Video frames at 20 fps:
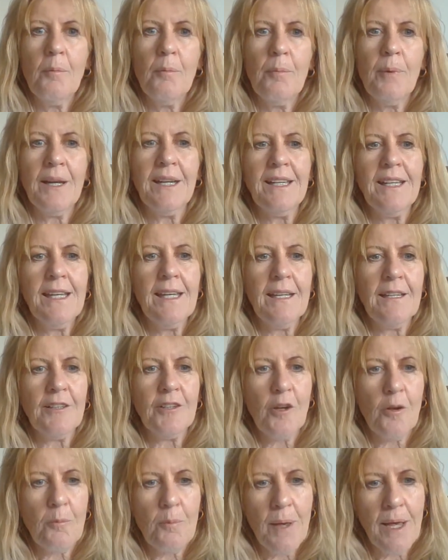But again,
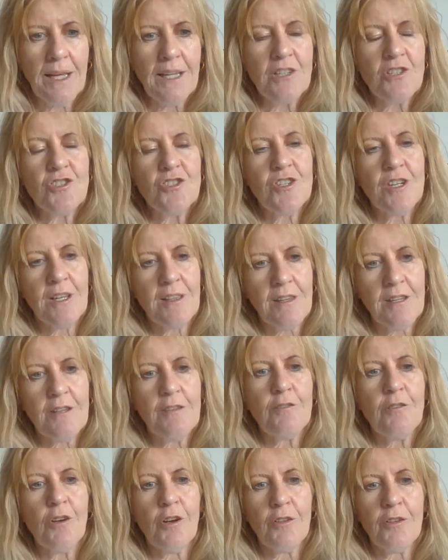go back and check that
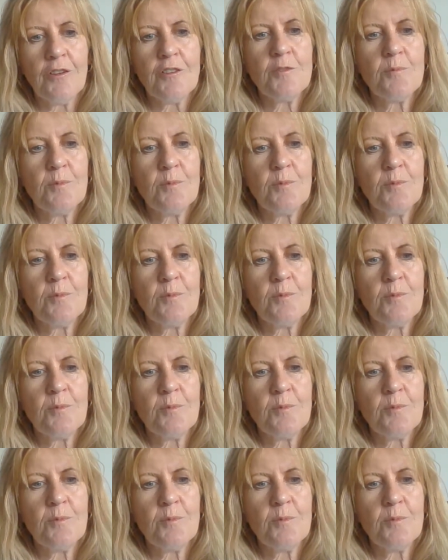you've got those